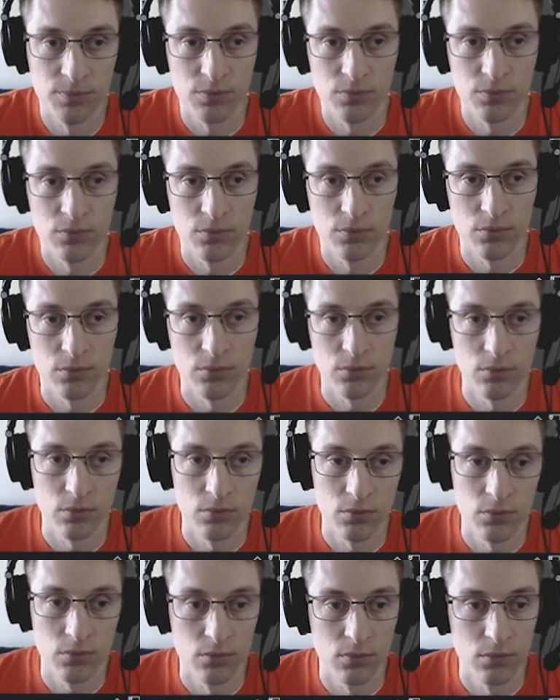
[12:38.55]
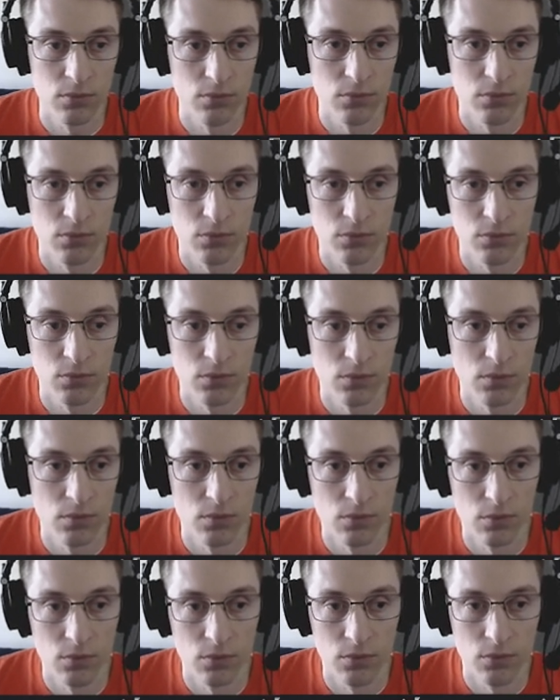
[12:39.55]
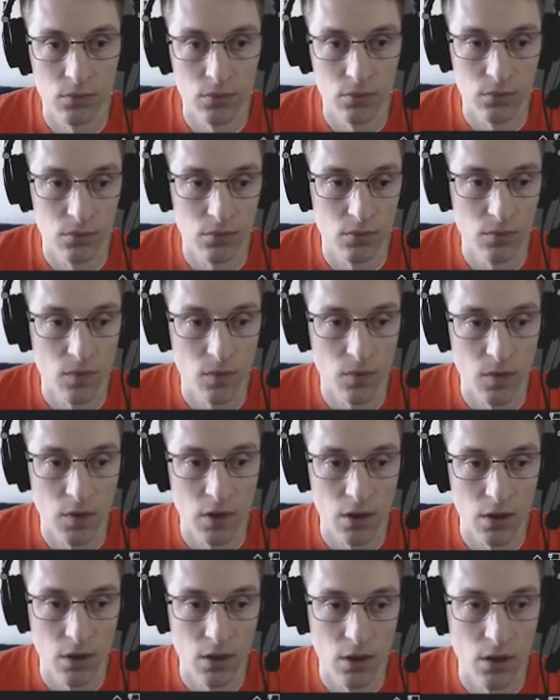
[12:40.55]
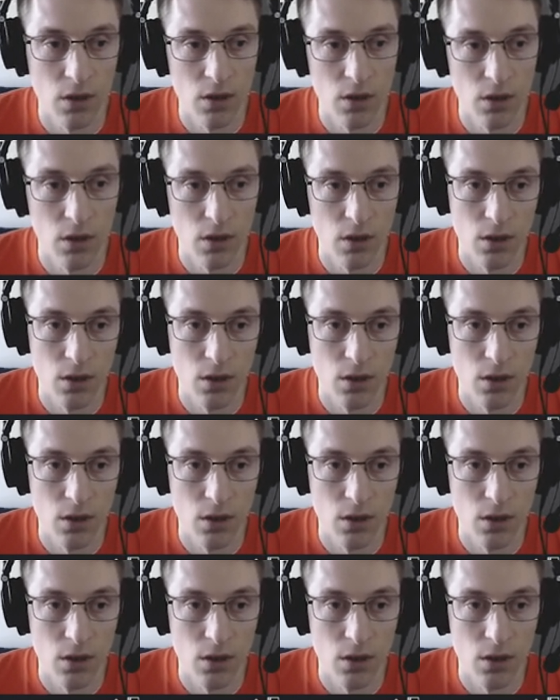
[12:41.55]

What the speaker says: Nobody speaks.